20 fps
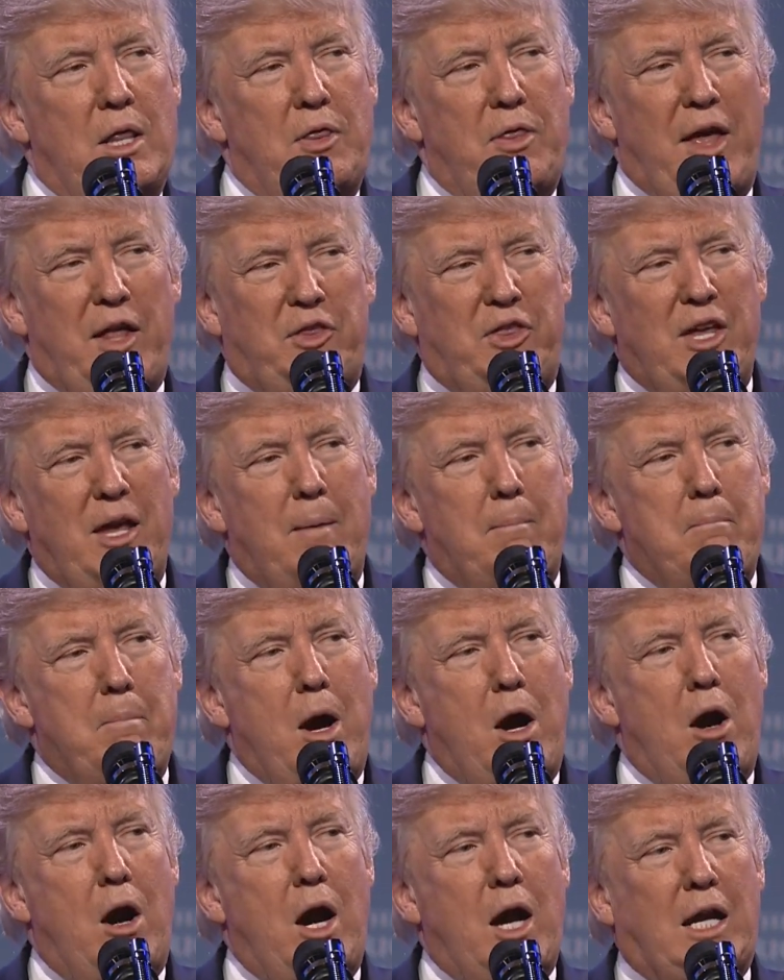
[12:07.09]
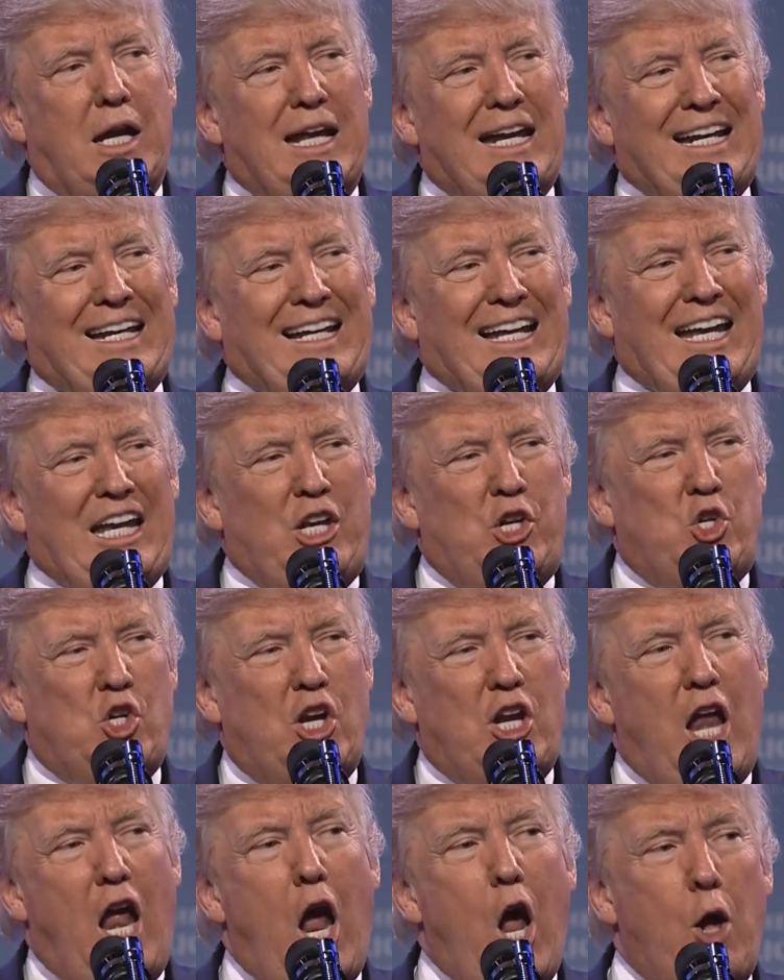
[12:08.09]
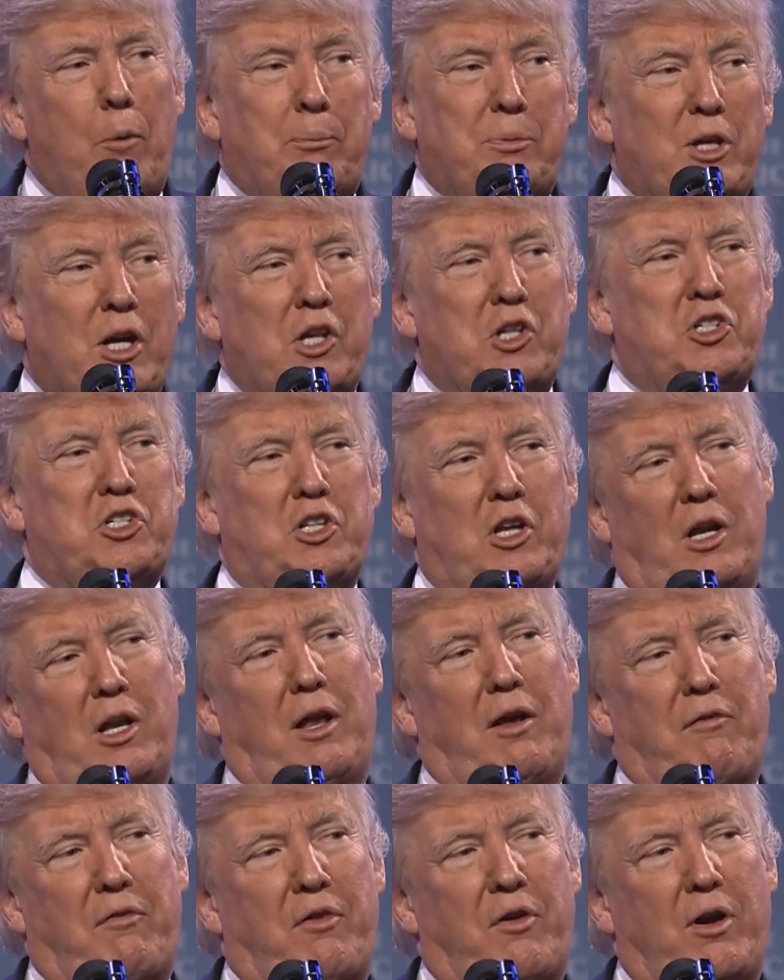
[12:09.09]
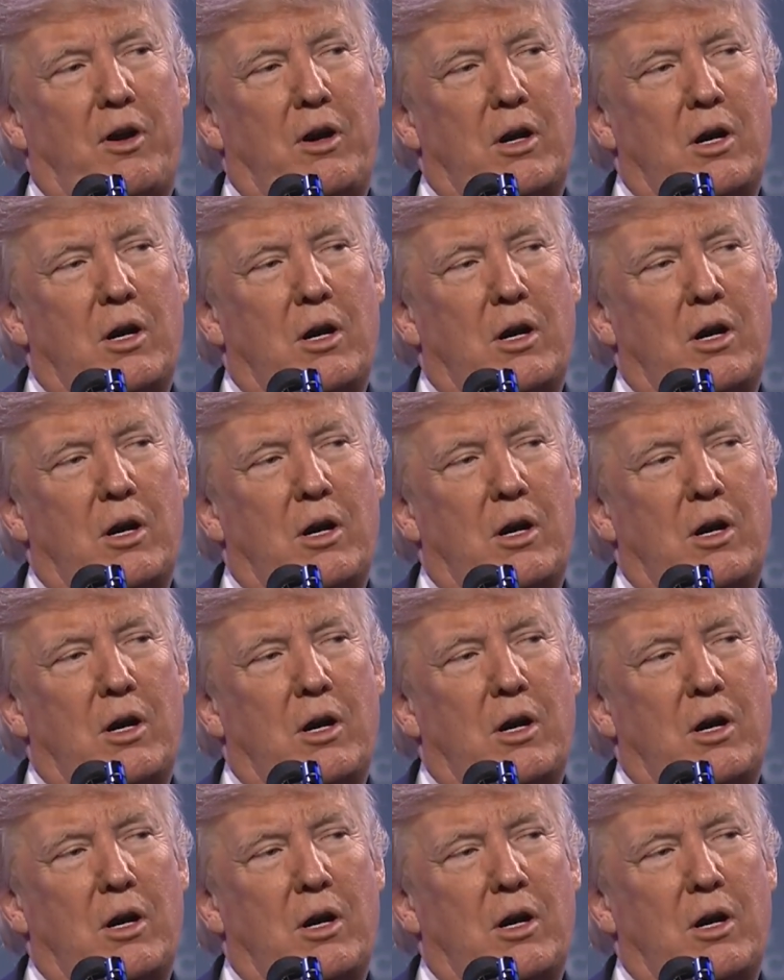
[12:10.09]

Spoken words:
that the American Legion helped us deliver,